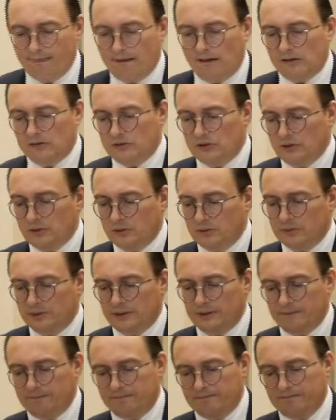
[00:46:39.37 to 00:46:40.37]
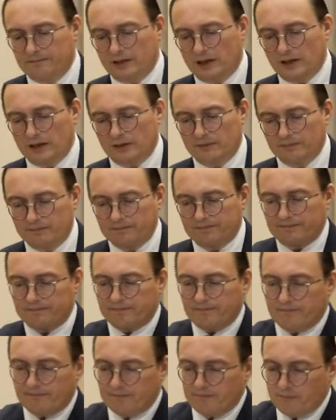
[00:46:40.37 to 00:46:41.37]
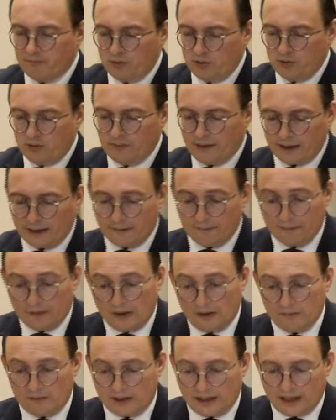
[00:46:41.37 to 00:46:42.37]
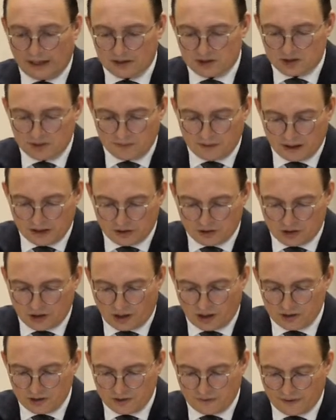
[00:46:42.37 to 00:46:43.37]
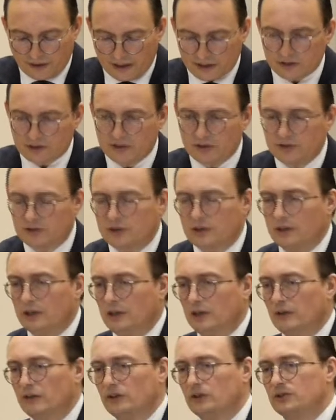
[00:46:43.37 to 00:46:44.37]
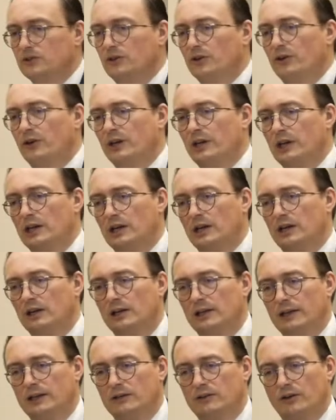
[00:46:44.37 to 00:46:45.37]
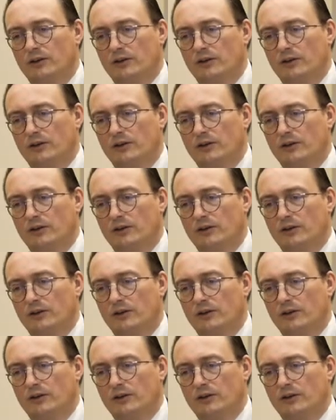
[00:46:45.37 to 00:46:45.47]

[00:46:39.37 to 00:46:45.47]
So, poor man. But he has to be in charge of that. And there are yearly